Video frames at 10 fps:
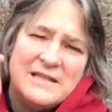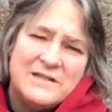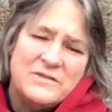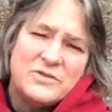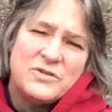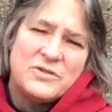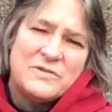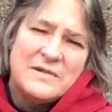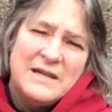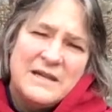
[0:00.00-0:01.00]
little
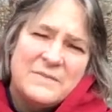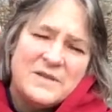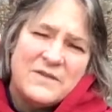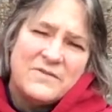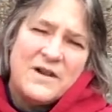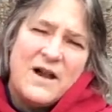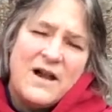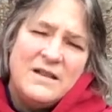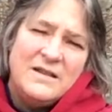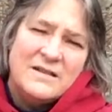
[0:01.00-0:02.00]
streams of
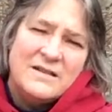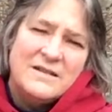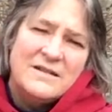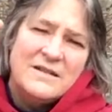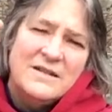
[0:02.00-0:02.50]
color